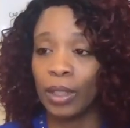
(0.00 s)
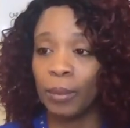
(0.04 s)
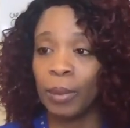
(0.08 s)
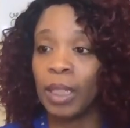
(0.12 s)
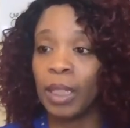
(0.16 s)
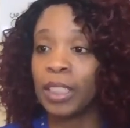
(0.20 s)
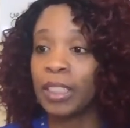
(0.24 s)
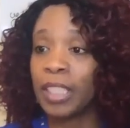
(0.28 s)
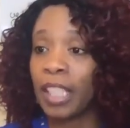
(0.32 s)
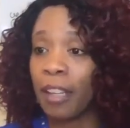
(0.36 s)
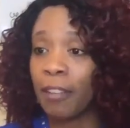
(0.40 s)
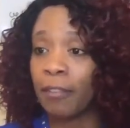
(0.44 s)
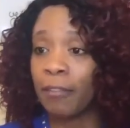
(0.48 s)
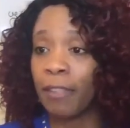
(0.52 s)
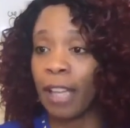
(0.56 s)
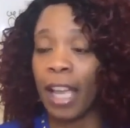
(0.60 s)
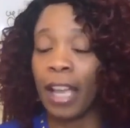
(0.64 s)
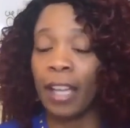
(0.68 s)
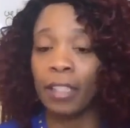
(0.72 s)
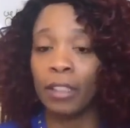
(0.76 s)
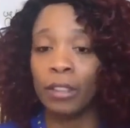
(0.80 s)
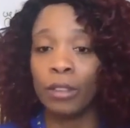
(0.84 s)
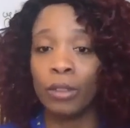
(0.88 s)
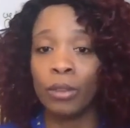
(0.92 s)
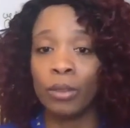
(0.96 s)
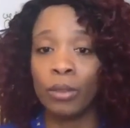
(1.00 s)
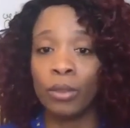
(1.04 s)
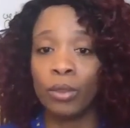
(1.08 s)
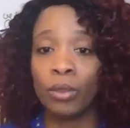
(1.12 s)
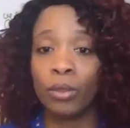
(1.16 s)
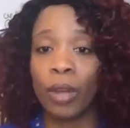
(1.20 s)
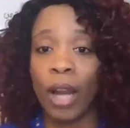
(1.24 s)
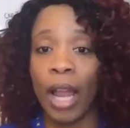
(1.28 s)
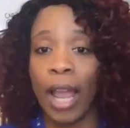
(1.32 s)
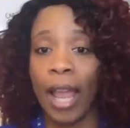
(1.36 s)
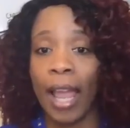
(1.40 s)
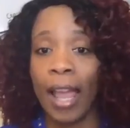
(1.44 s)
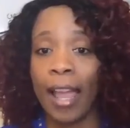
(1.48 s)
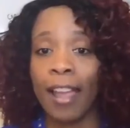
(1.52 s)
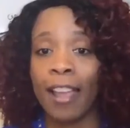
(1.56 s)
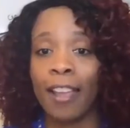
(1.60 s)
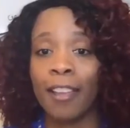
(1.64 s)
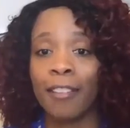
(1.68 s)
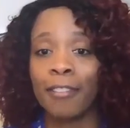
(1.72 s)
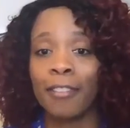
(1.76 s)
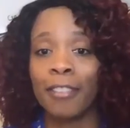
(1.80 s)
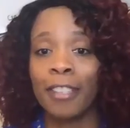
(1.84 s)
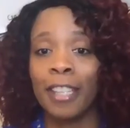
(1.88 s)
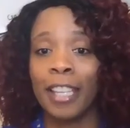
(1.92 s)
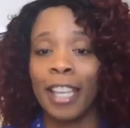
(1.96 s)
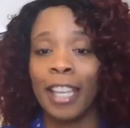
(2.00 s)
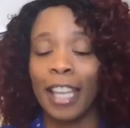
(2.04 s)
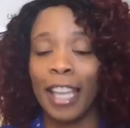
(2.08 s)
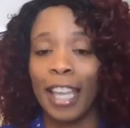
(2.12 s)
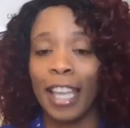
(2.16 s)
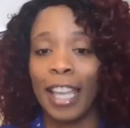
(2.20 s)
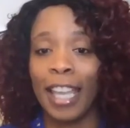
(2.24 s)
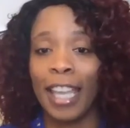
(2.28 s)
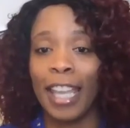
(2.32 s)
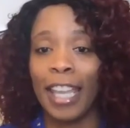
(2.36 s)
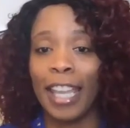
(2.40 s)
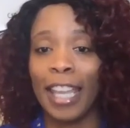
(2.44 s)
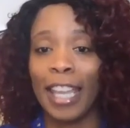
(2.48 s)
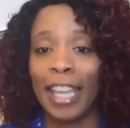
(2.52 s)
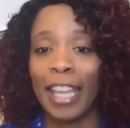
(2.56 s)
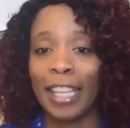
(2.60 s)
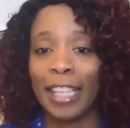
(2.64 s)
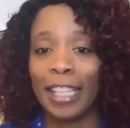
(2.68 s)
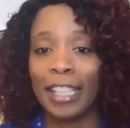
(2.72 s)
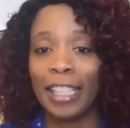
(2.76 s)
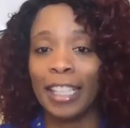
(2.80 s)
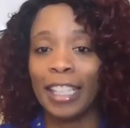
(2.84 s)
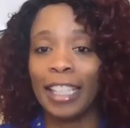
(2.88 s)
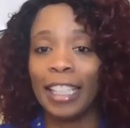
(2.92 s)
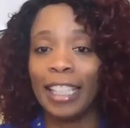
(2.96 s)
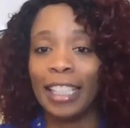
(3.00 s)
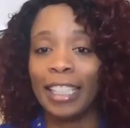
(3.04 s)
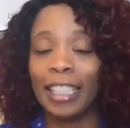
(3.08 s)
because our values drive and